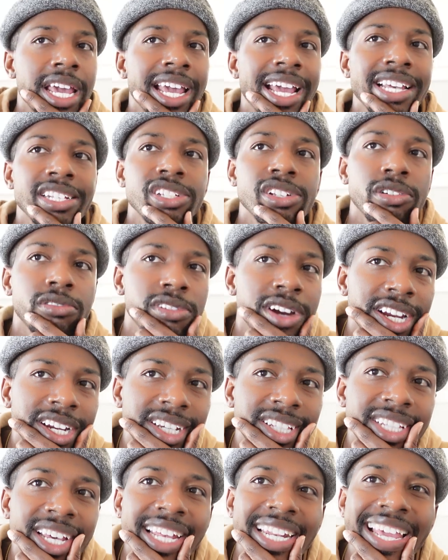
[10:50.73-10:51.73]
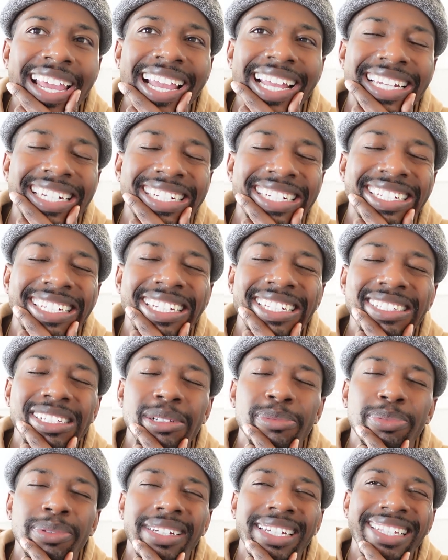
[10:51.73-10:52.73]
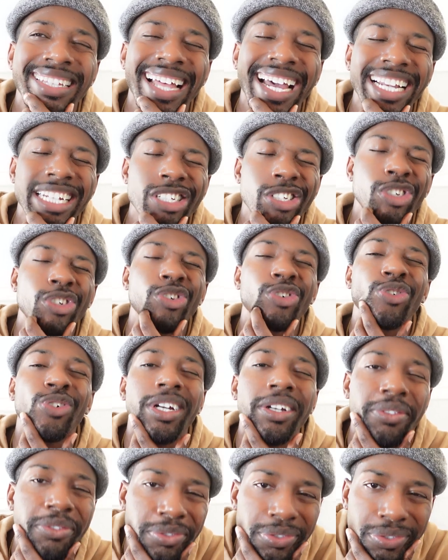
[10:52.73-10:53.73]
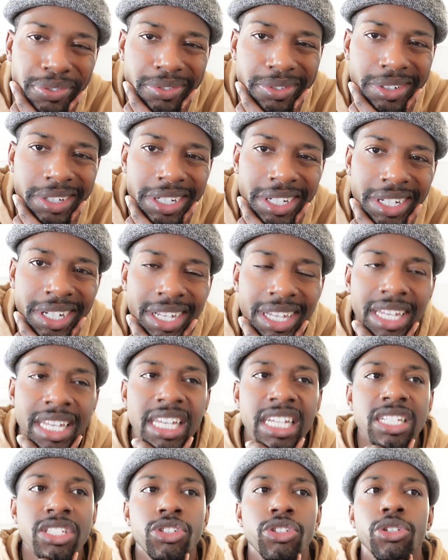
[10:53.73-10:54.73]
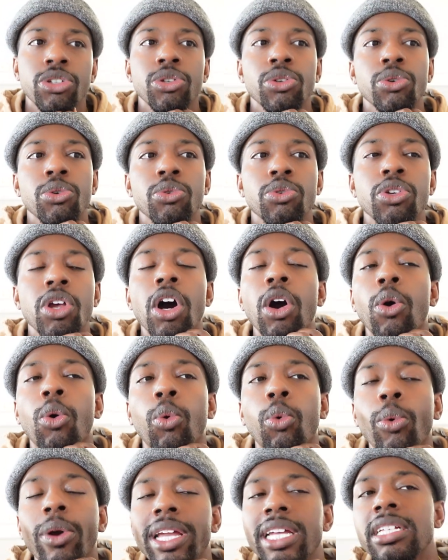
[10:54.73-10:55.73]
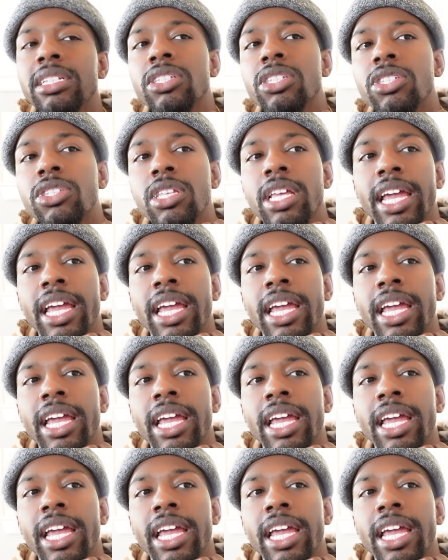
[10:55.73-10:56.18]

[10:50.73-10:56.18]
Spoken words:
It's a regulated and disciplined like strength to know when